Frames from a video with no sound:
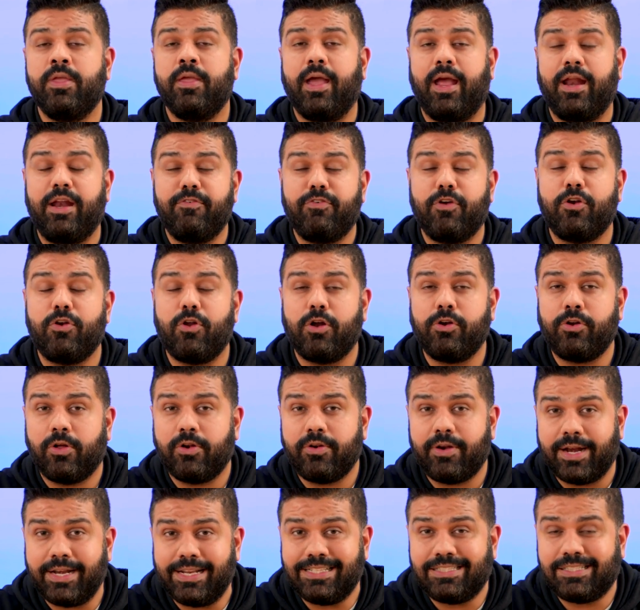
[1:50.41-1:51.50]
And if you're not
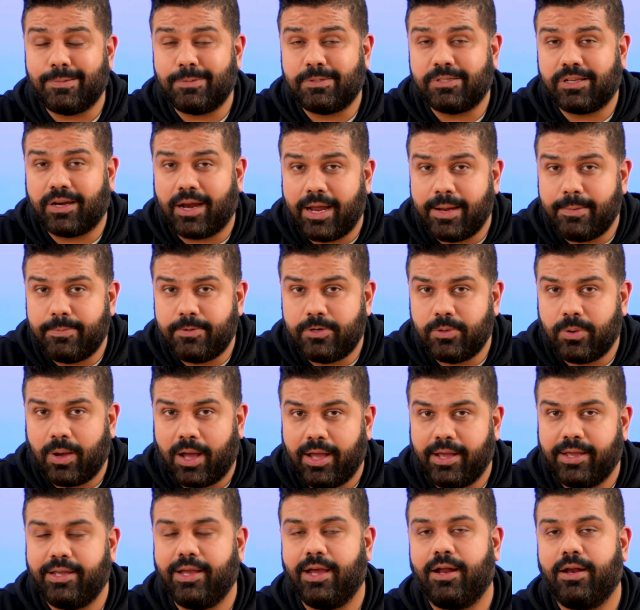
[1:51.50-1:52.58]
already subscribed to
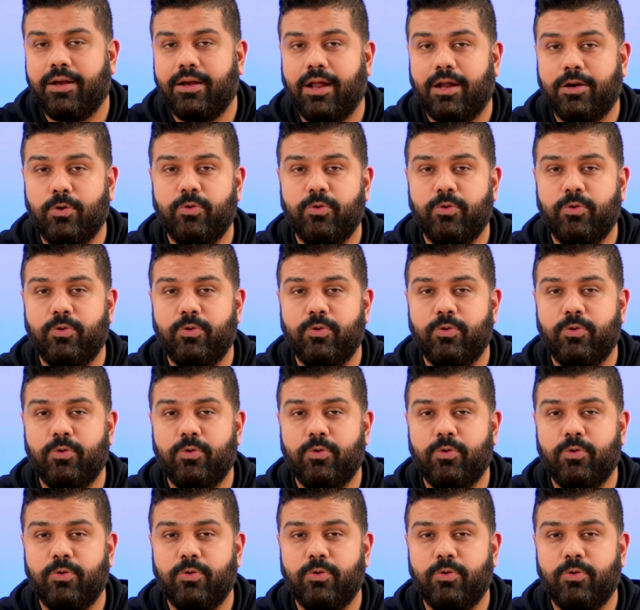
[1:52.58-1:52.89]
iGyaan,